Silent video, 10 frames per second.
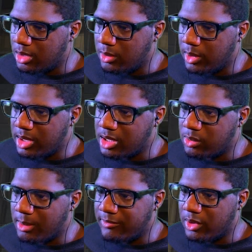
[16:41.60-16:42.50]
Wait, is this
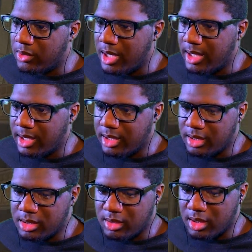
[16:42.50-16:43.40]
where my vehicle at? Yeah, it
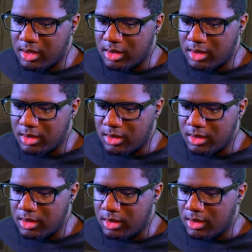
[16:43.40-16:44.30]
is. Okay.
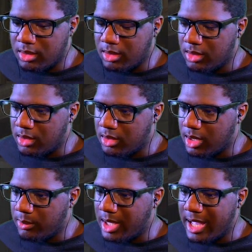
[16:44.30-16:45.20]

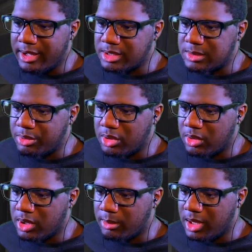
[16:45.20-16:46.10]
Okay, we got air support
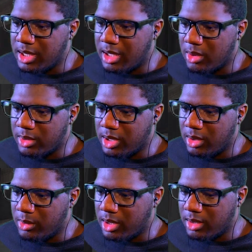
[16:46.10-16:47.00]
on him. He not going
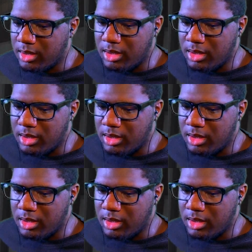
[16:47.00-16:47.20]
anywhere.